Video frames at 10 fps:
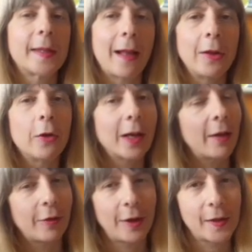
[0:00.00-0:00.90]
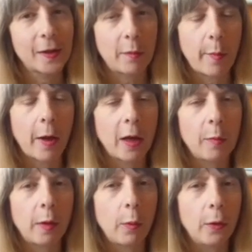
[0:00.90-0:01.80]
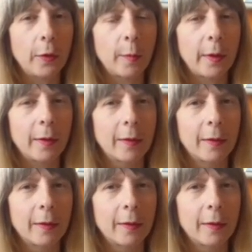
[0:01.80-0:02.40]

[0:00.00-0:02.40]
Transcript: Sell your cleverness and buy bewilderment.